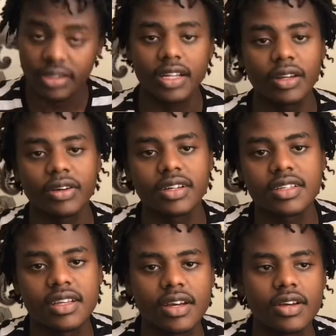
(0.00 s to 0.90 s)
dreadlocks.
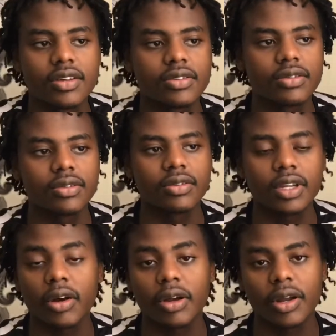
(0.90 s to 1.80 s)
So,
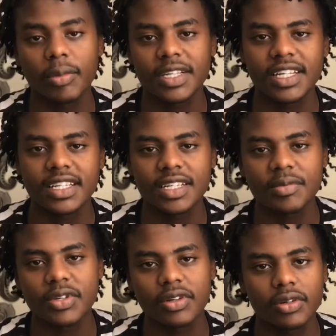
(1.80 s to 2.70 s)
ndakuwa napatia tips
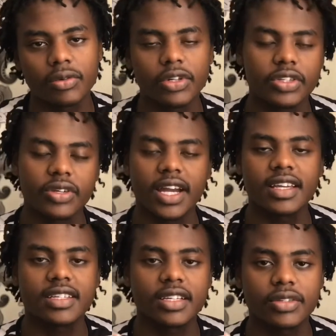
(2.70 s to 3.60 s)
on what you guys
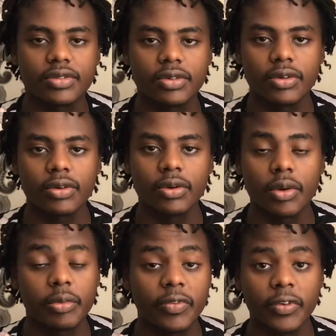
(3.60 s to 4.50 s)
need to know
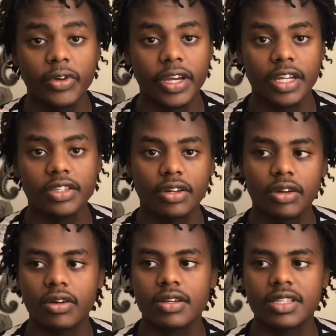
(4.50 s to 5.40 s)
before you get your
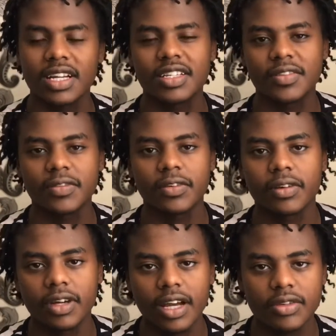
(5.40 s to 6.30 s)
locks. That is for
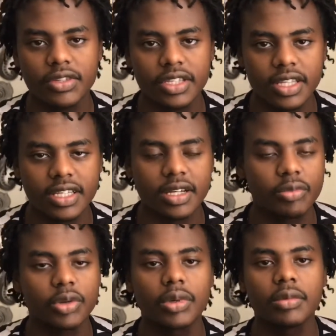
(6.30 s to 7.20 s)
guys watching this and
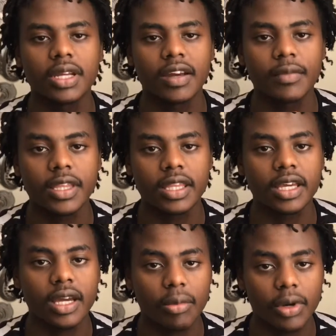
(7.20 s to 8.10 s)
probably have been
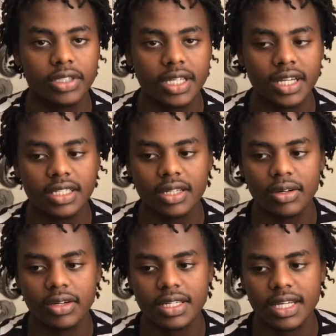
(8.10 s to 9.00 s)
thinking about getting
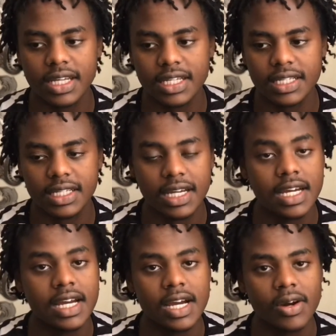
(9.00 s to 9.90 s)
locks and
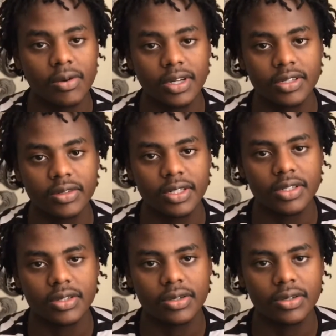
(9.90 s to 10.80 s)
want to do it.
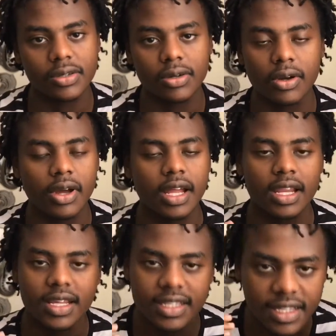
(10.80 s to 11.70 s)
So,
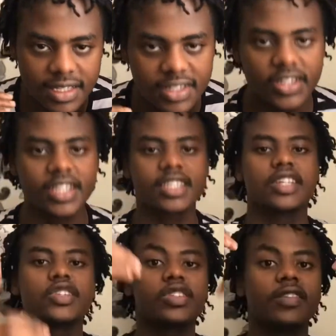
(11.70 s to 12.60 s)
let's get straight into the